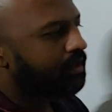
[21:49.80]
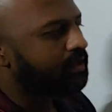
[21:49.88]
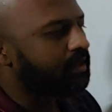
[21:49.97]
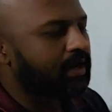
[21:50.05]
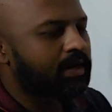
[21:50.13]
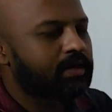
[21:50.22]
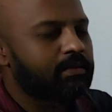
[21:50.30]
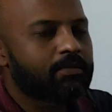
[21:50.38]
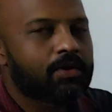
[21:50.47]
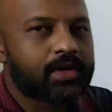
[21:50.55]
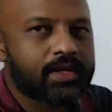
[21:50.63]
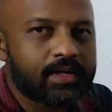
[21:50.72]
The
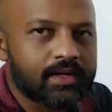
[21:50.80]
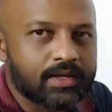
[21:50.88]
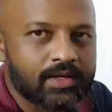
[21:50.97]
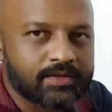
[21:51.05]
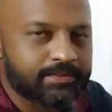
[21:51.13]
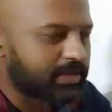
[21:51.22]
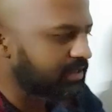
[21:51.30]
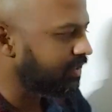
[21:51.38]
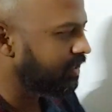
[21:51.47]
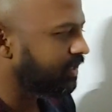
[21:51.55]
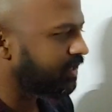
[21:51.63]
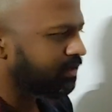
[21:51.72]
antibody is
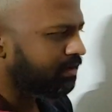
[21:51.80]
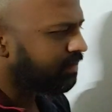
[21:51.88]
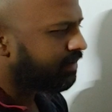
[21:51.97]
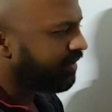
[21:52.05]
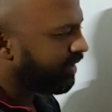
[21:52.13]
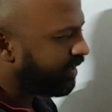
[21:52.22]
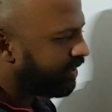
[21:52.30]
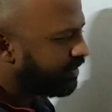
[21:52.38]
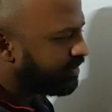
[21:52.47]
basically, again,